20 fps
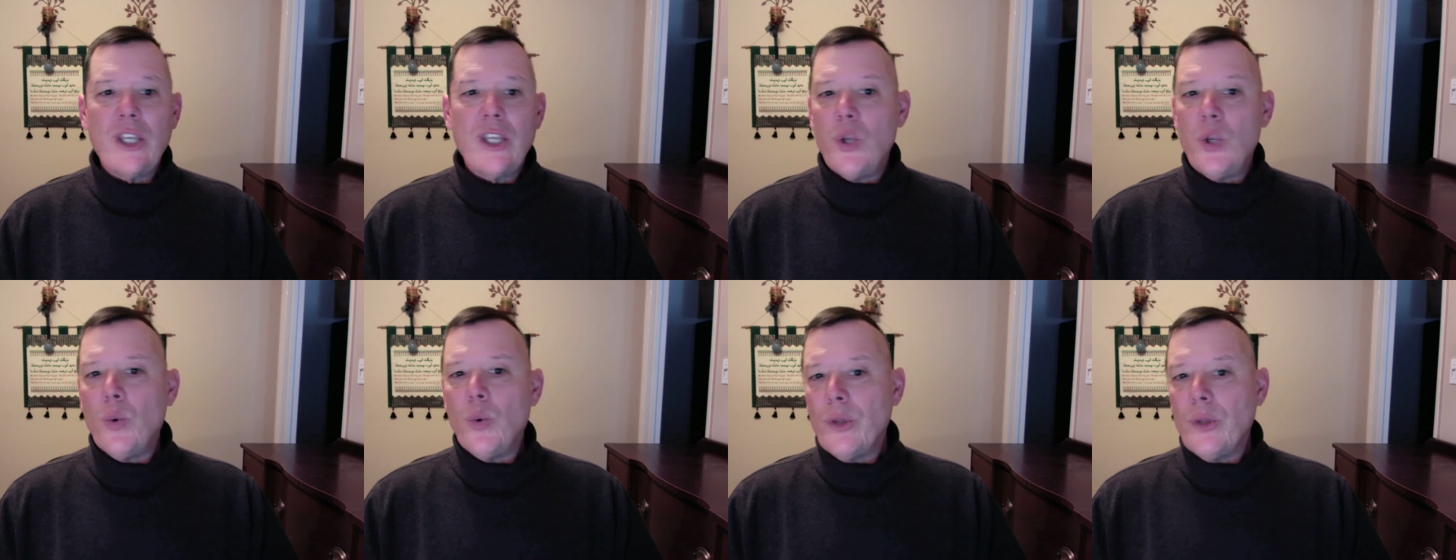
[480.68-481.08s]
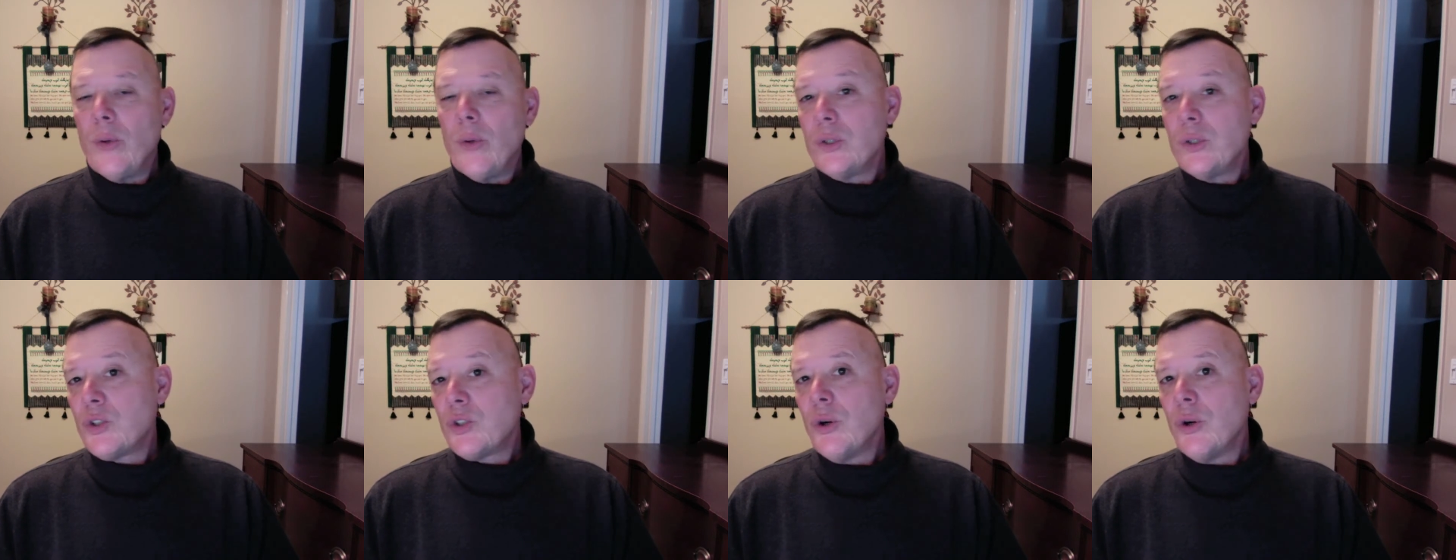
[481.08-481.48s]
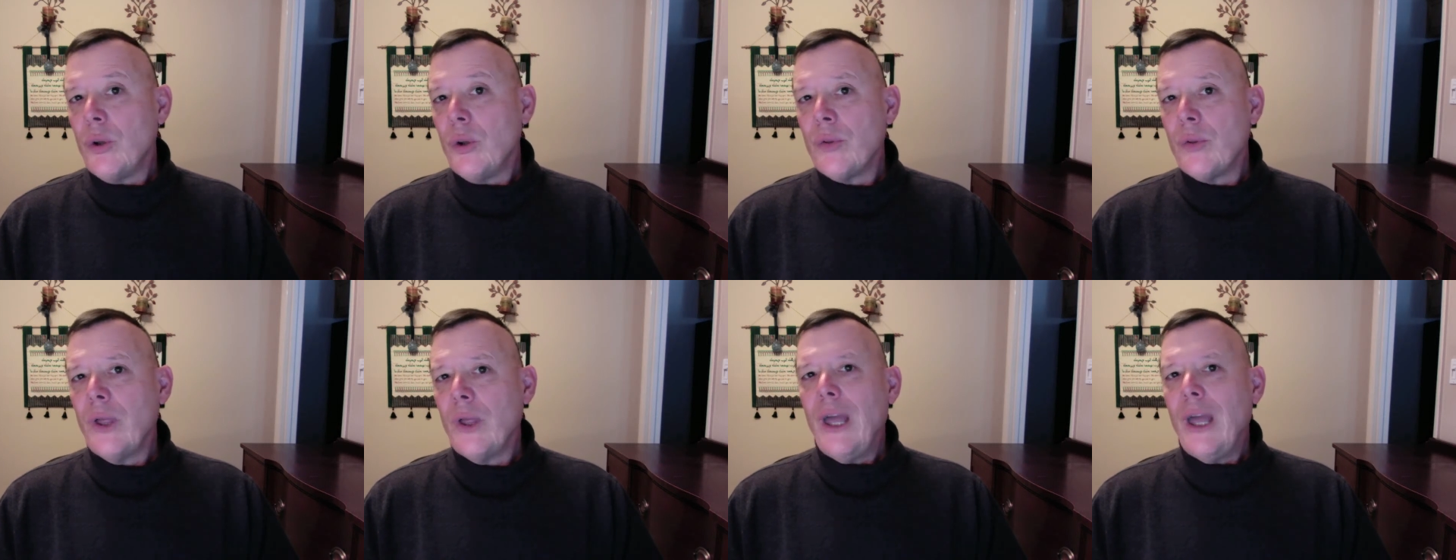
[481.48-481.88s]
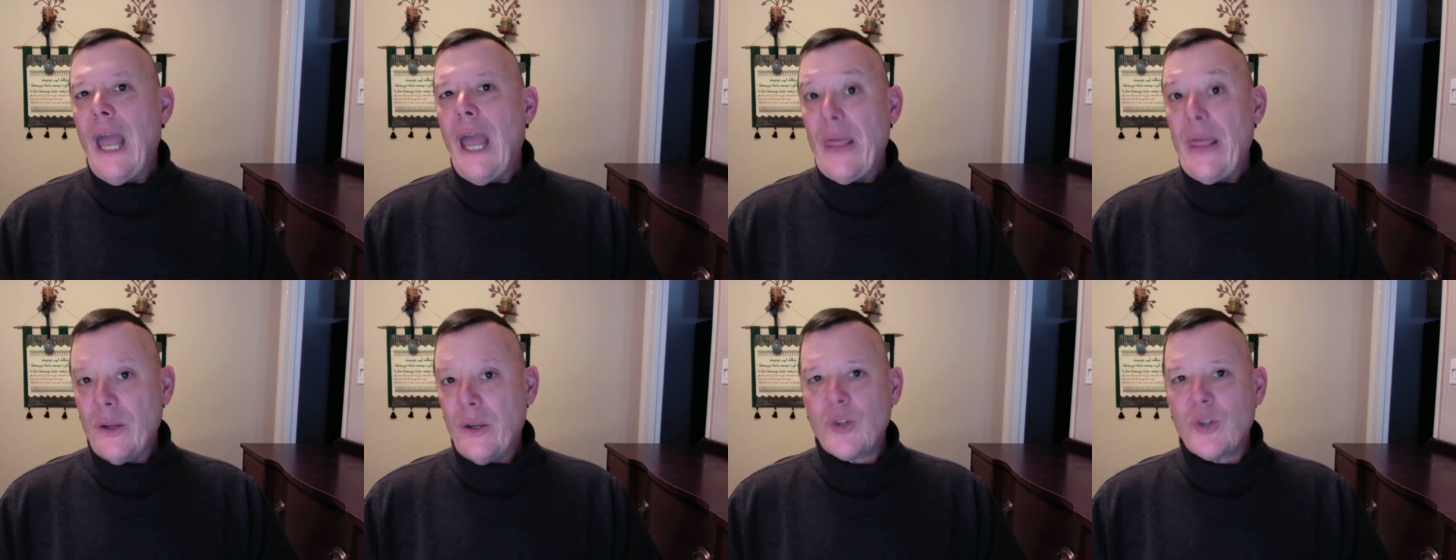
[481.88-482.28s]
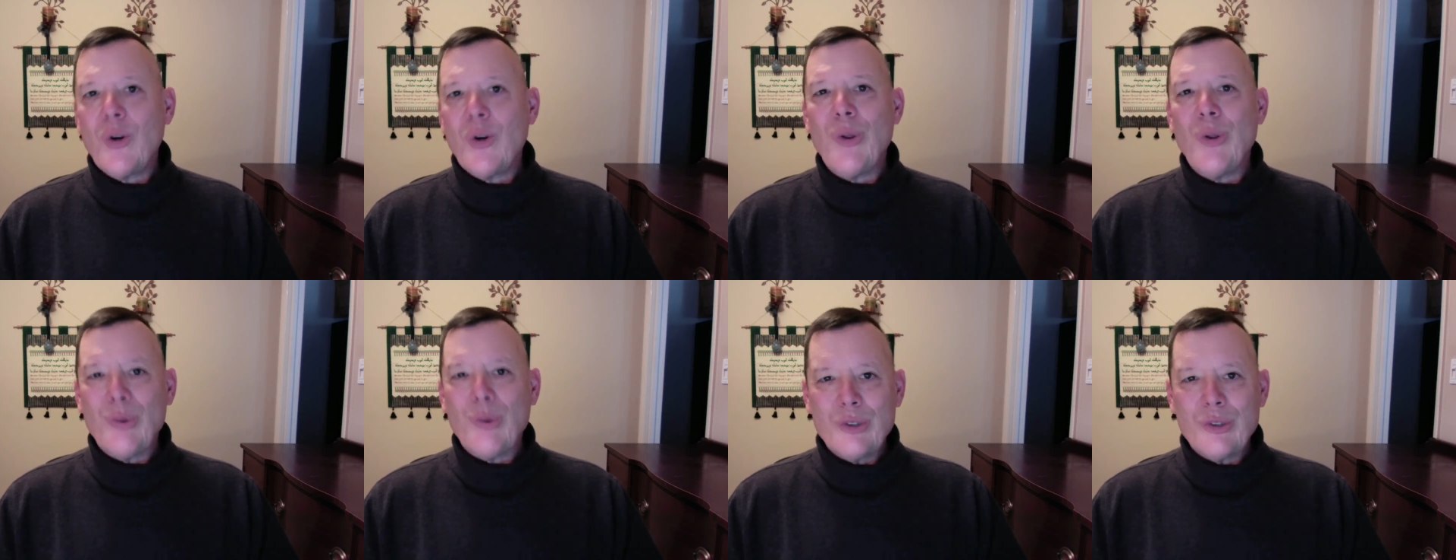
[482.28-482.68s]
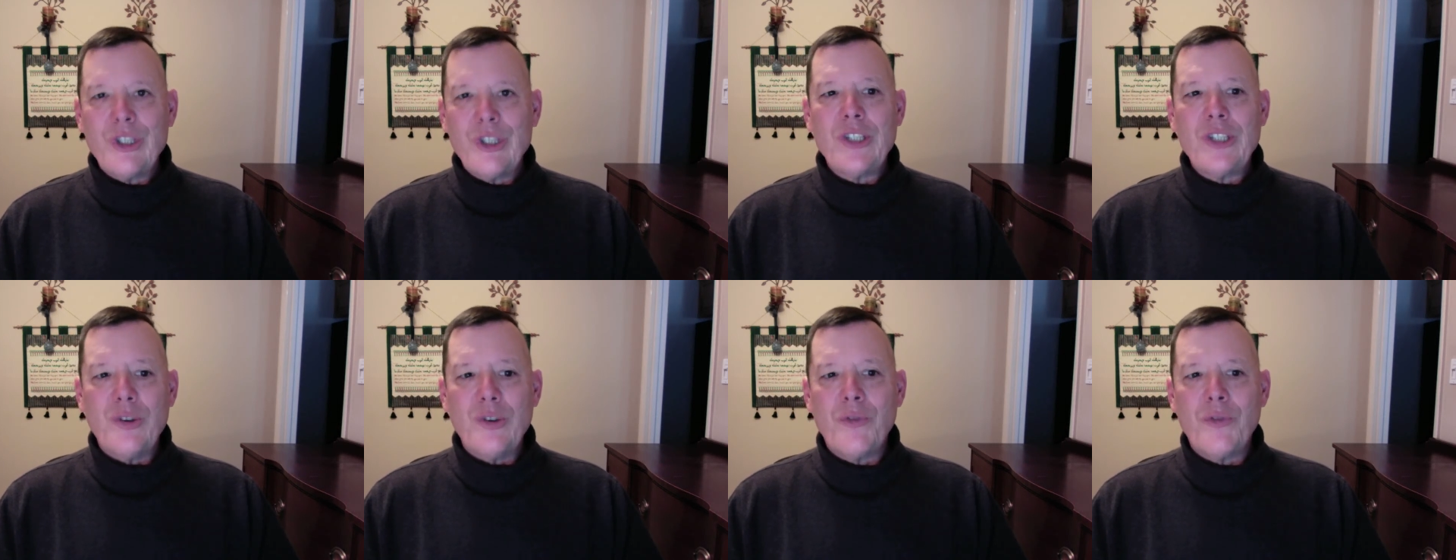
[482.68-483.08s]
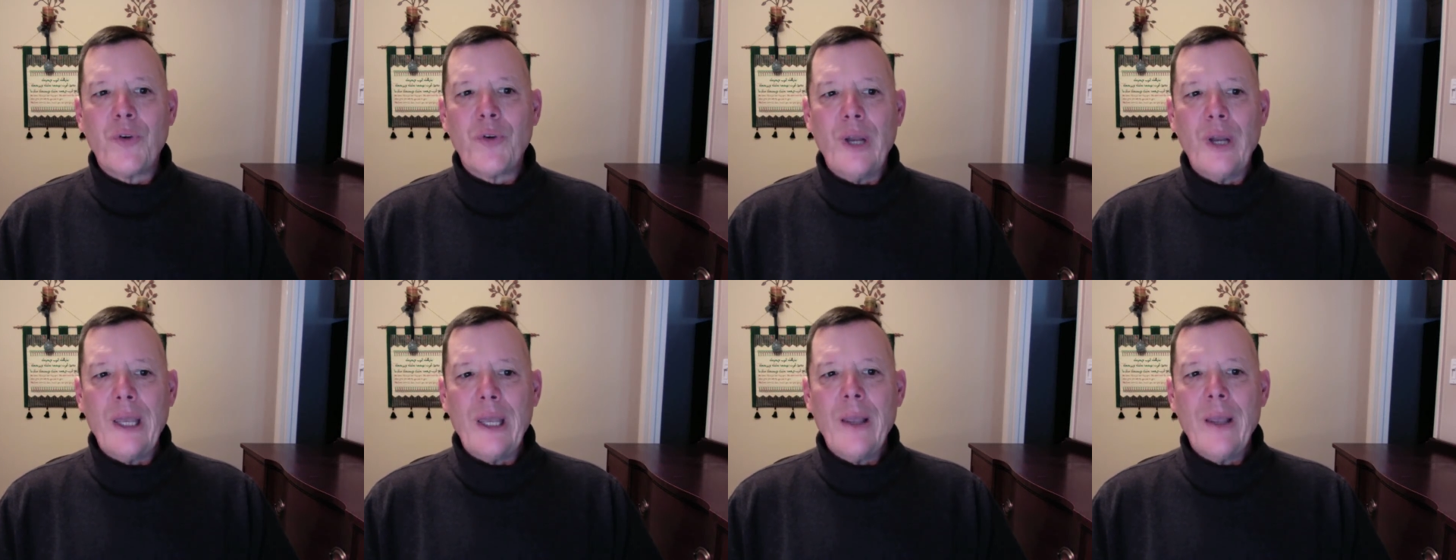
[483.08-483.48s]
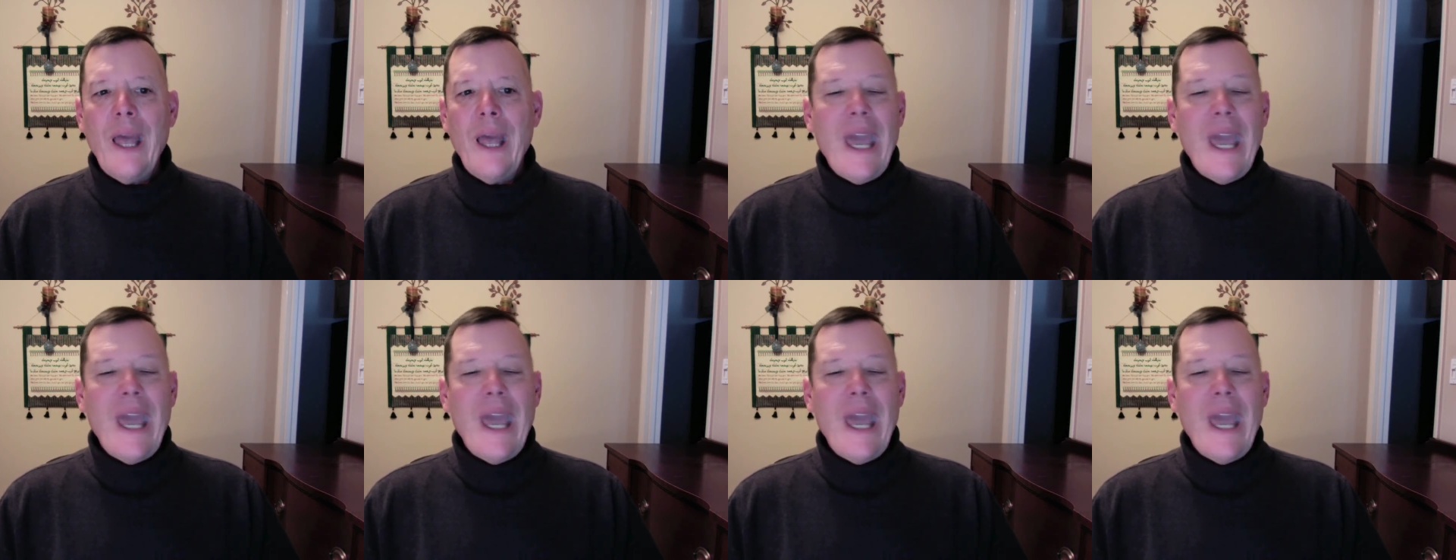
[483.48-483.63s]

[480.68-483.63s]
"You will know the truth, and the truth will set you free."